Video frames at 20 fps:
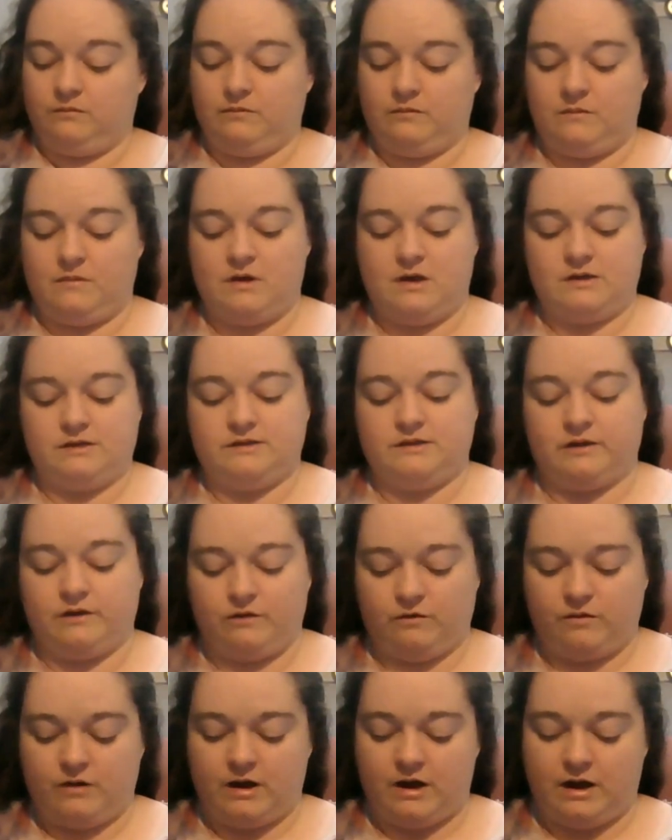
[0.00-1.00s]

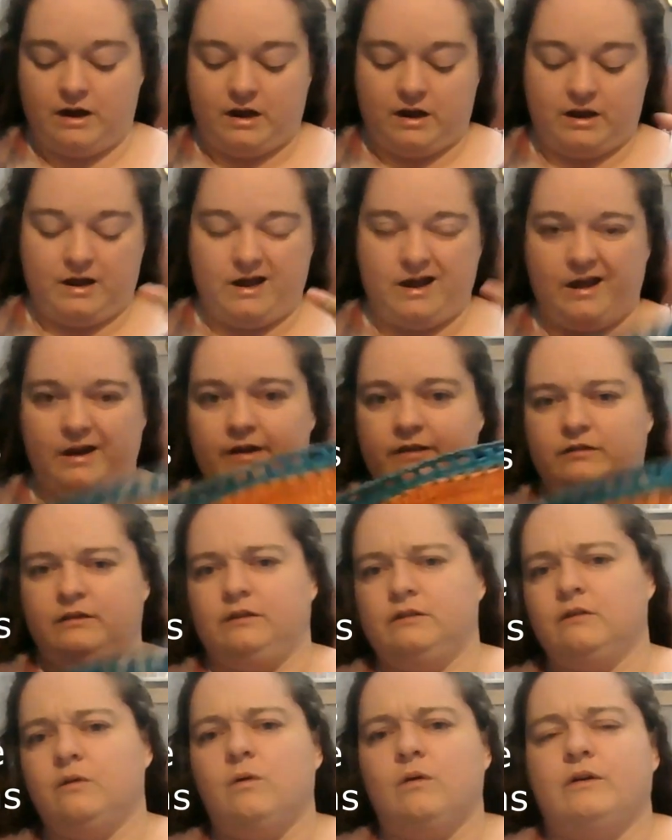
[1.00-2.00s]
So, and I think
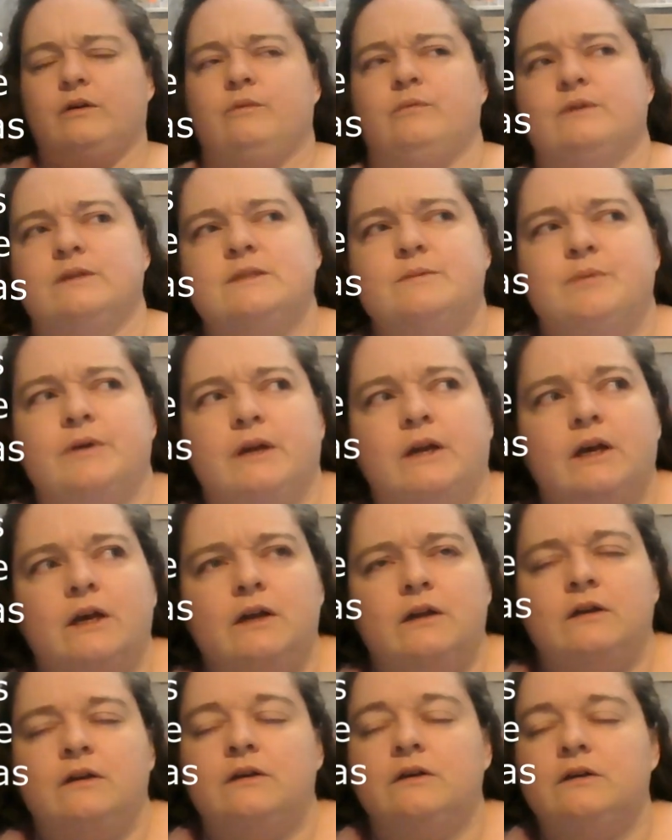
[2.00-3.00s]
the order was put
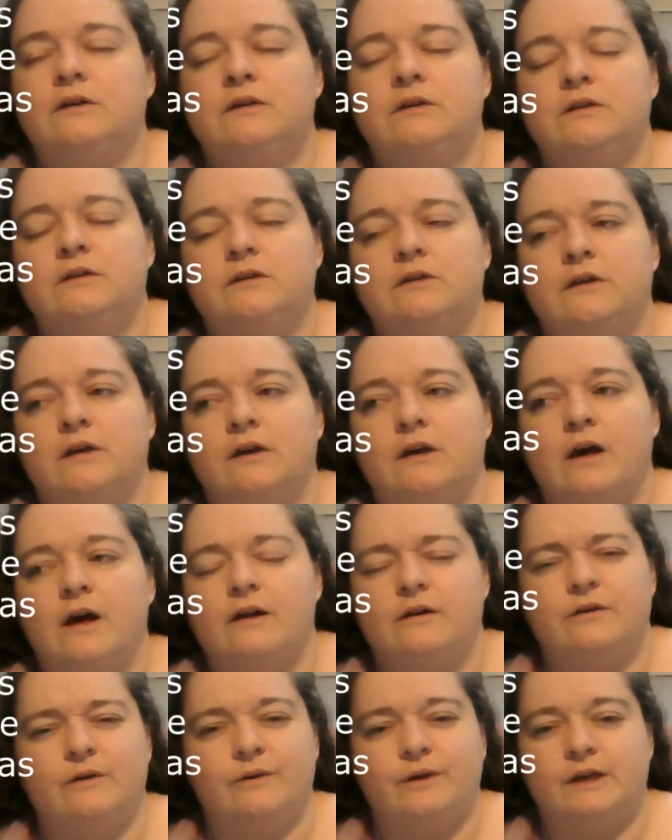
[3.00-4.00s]
in, I
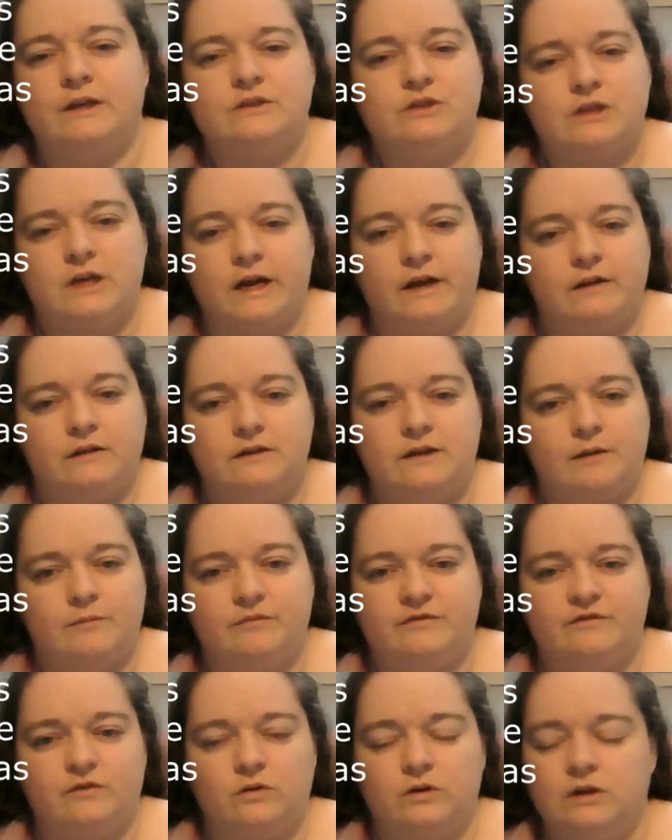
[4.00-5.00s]
don't know, yesterday or the day
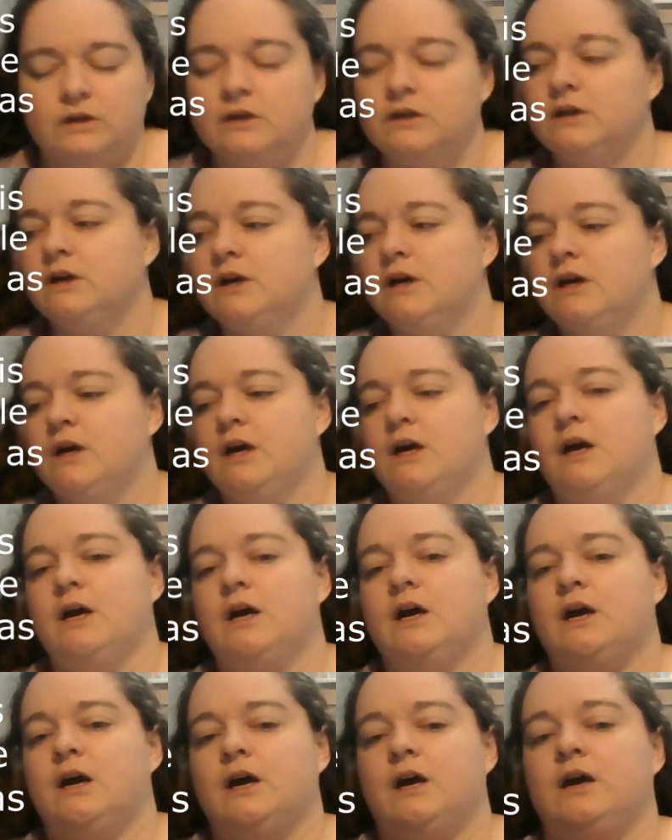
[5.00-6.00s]
before.
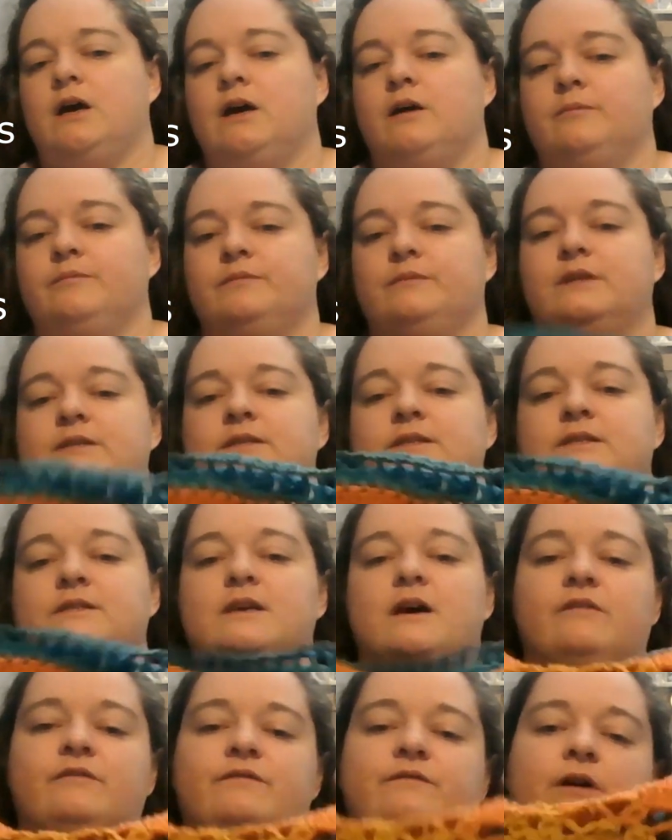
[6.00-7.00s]
This is
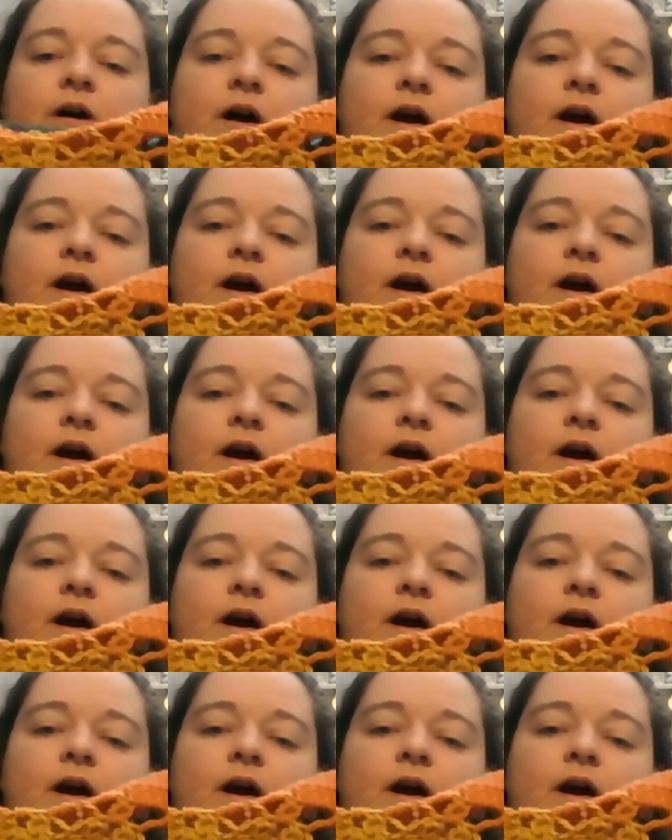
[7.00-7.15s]
how far I